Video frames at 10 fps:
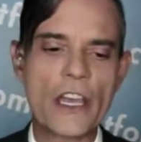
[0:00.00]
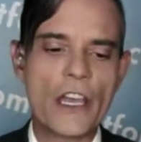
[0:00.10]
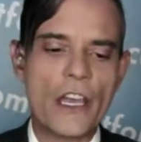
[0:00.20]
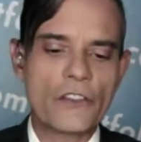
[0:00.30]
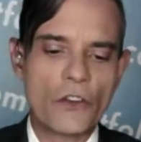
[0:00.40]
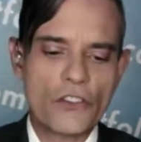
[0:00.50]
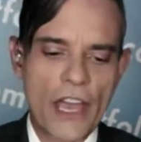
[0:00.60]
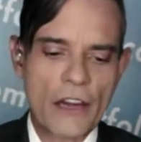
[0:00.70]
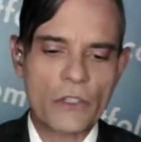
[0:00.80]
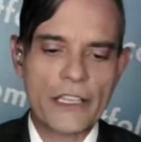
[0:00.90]
So
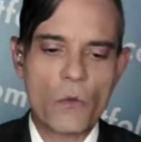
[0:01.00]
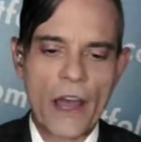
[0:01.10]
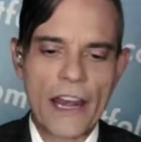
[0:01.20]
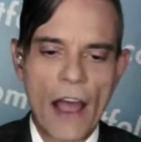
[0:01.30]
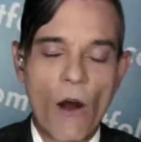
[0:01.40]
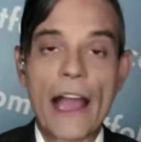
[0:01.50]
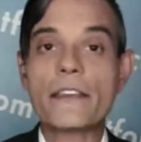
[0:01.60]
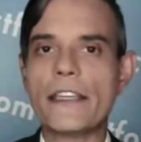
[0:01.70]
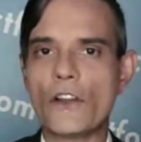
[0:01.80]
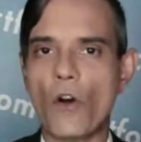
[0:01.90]
generally how I
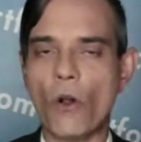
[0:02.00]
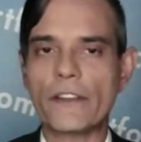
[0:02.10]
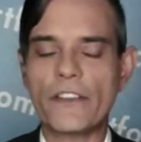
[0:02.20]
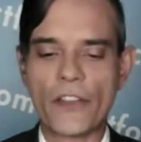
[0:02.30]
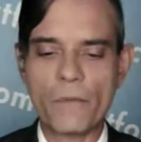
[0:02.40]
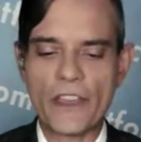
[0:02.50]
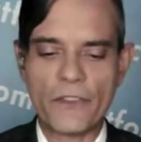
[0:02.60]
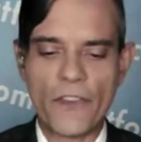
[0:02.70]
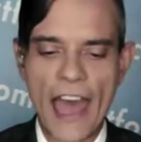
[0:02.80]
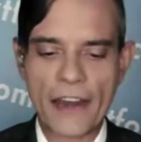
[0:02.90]
see gold is something
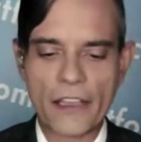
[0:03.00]
that